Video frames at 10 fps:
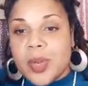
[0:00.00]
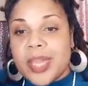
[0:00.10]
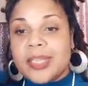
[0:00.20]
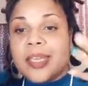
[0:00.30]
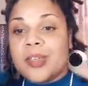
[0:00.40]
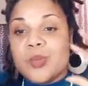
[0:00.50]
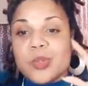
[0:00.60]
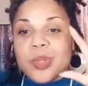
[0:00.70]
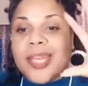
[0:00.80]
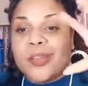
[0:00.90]
and then you,
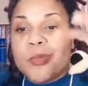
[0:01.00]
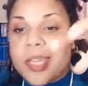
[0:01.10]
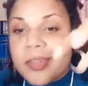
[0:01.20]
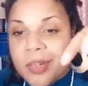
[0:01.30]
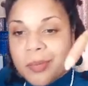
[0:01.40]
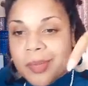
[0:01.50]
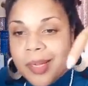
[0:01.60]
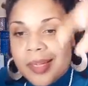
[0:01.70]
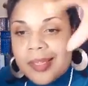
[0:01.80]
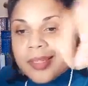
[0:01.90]
so like you give them
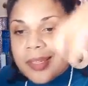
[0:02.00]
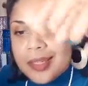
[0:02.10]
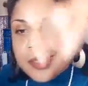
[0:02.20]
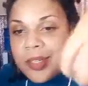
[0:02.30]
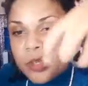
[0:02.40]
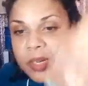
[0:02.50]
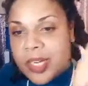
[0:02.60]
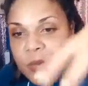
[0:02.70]
the dream,